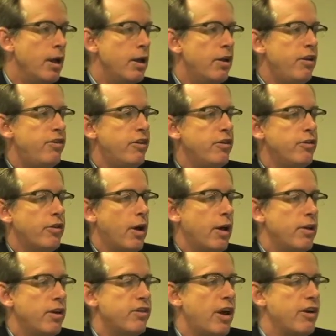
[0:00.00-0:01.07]
This, is,
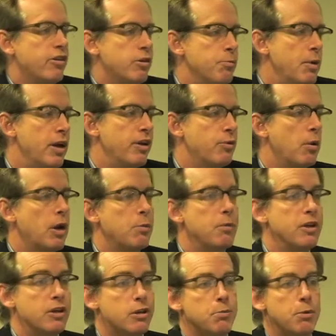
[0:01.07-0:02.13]
this, I submit, is what it
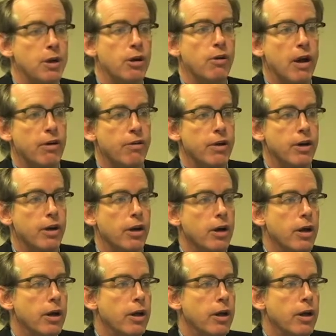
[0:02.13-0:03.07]
means to be a great reader.